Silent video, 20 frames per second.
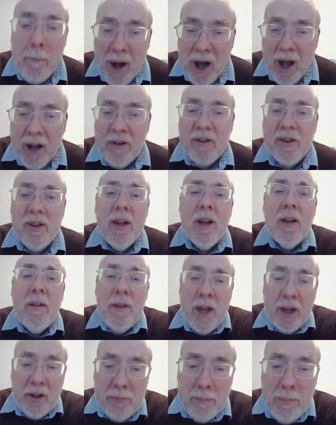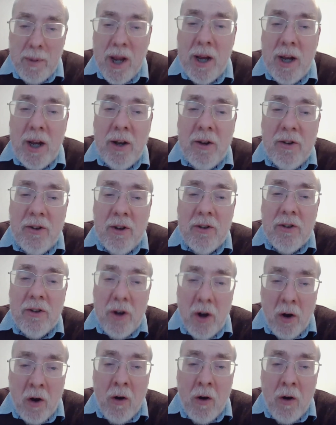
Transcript: but the experiences